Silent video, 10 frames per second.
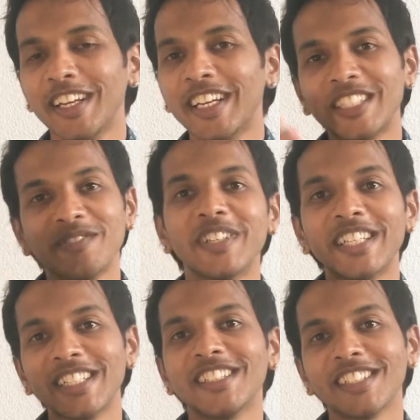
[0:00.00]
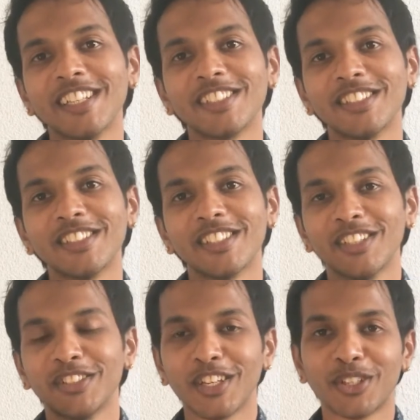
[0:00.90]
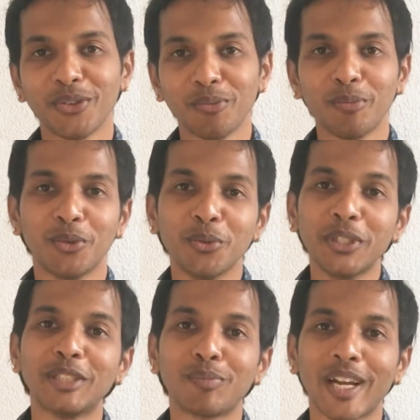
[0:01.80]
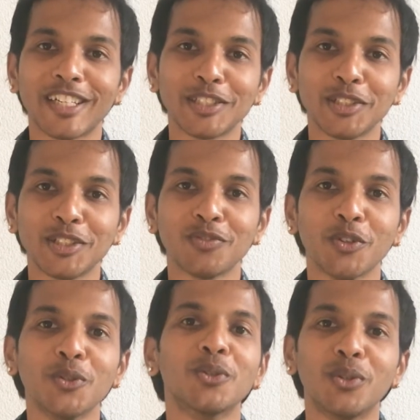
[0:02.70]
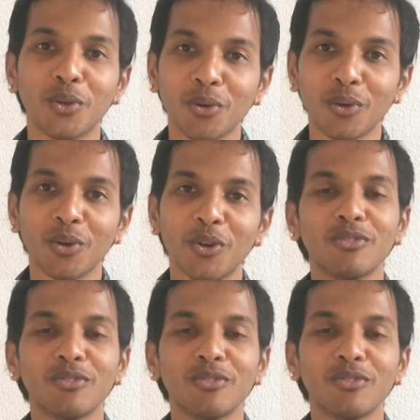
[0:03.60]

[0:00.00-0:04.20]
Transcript: It's very essential that you do these practices for you to grow,